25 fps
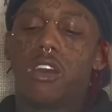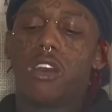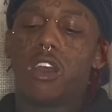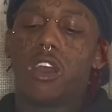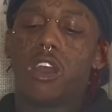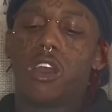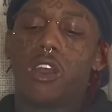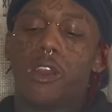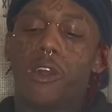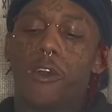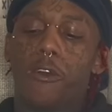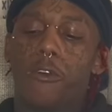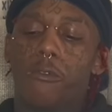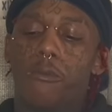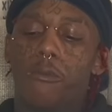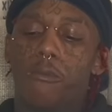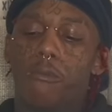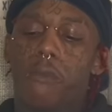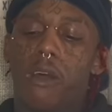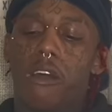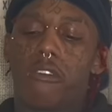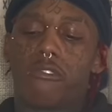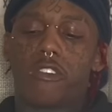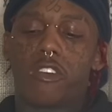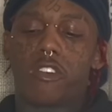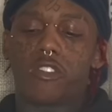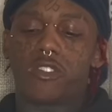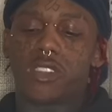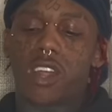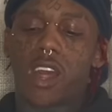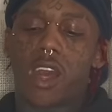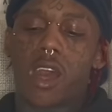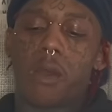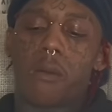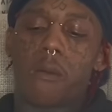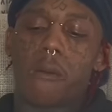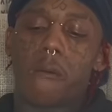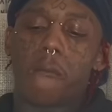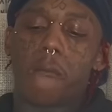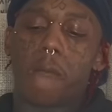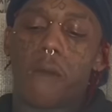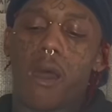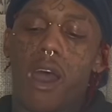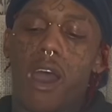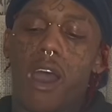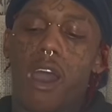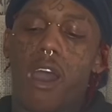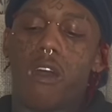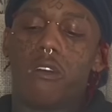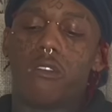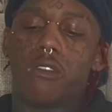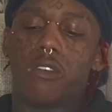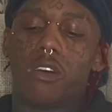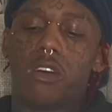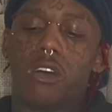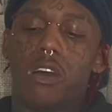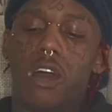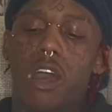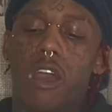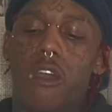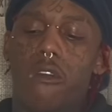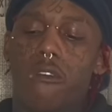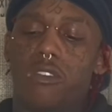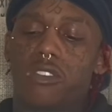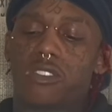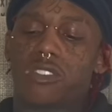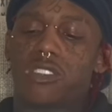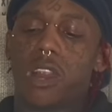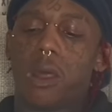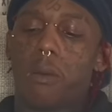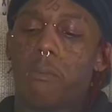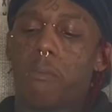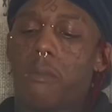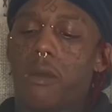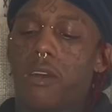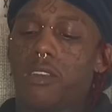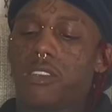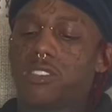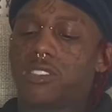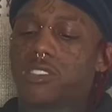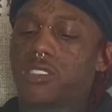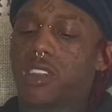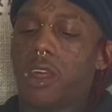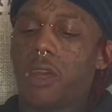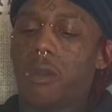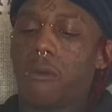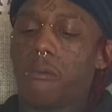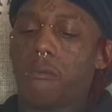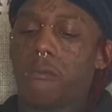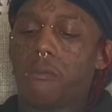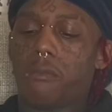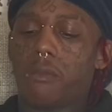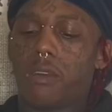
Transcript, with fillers: you know, my first time I ever ever slept slept